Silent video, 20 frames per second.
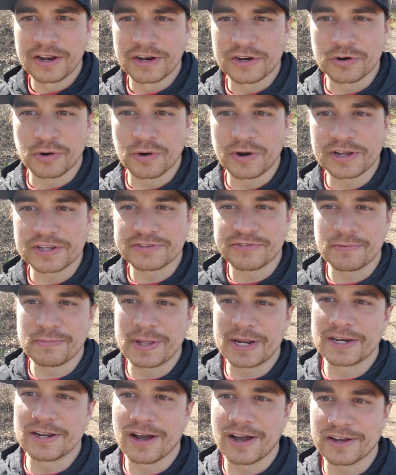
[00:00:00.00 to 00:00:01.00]
noise from
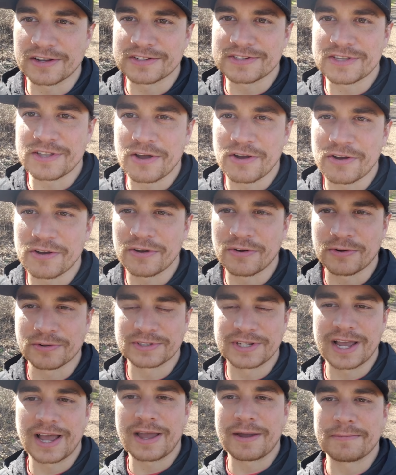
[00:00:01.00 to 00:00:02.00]
the dogs the whole
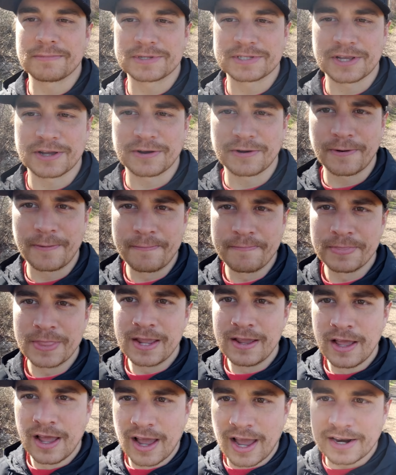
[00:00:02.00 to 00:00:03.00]
time, so
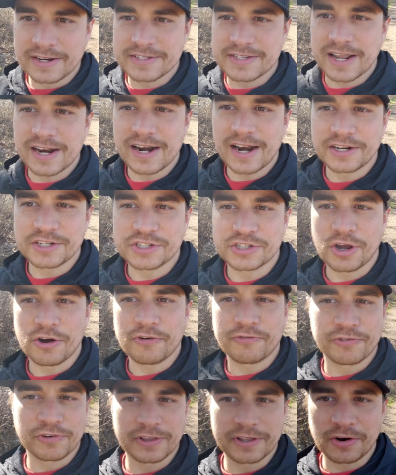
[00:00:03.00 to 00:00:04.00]
I decided I'd just go
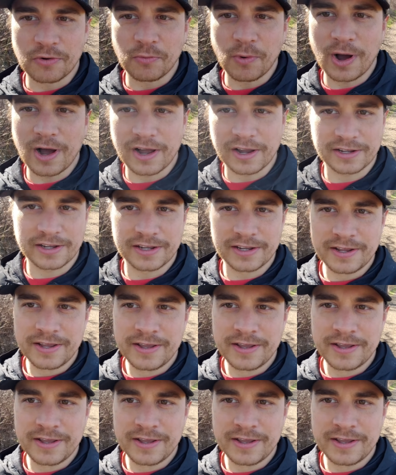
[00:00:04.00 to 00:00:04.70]
for a little walk.